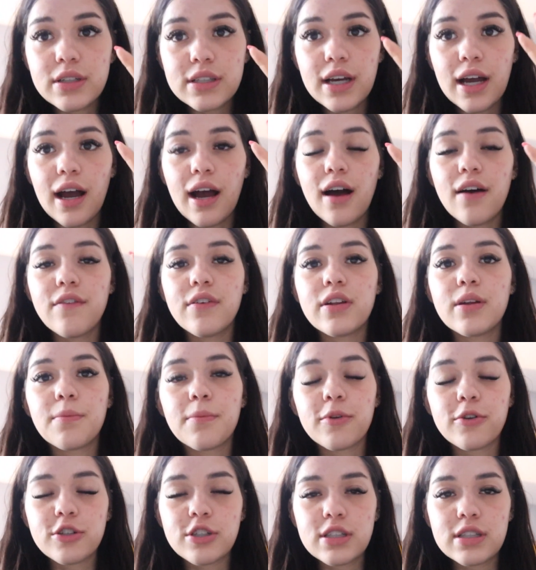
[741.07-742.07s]
to have an
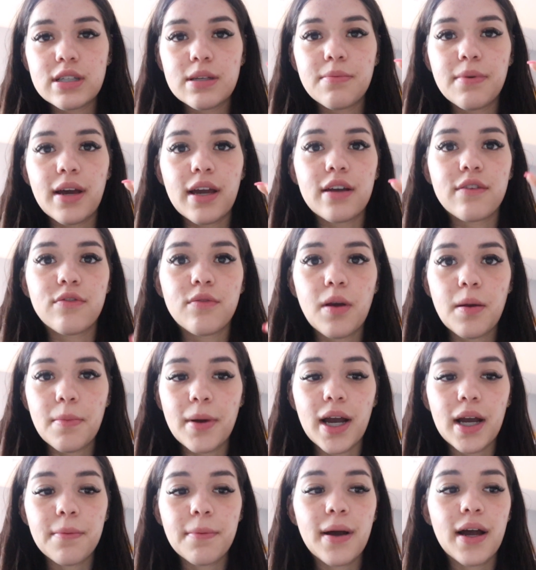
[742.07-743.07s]
emergency bag for my
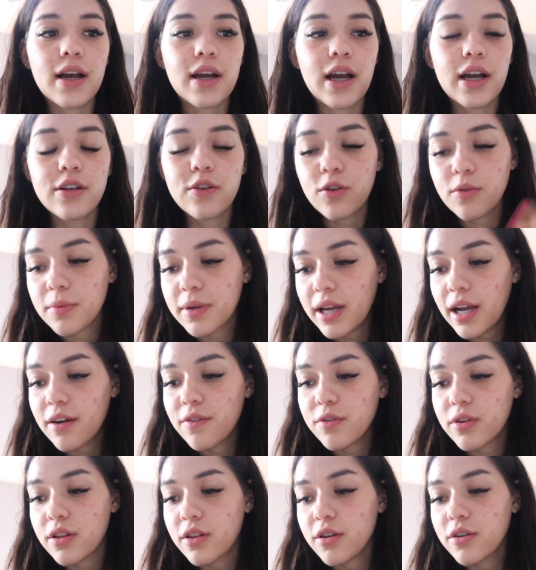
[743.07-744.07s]
backpack. I normally
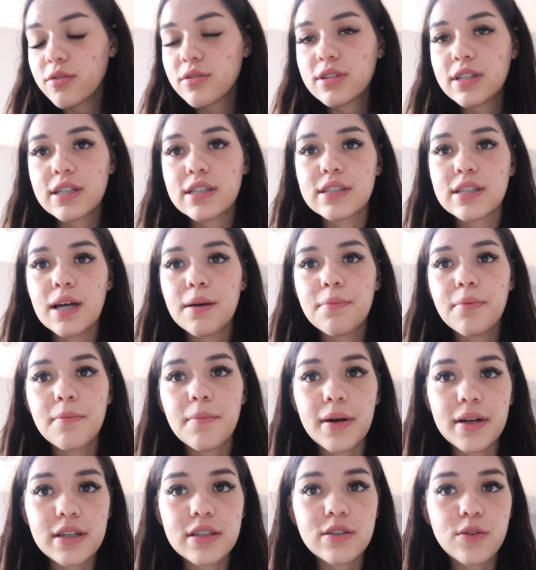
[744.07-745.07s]
have one of those, except
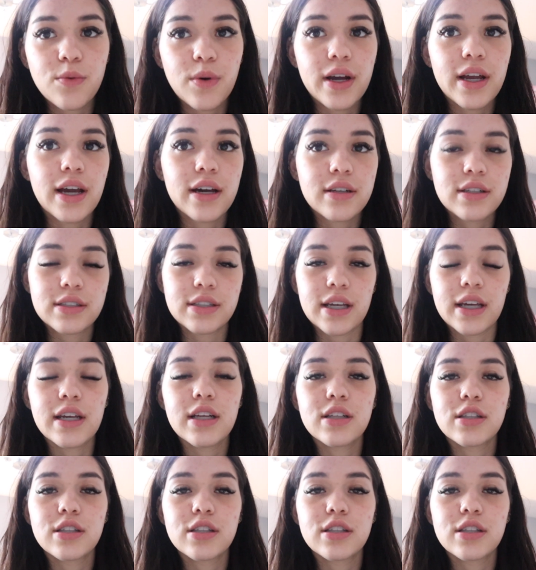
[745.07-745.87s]
mine is quite out of date.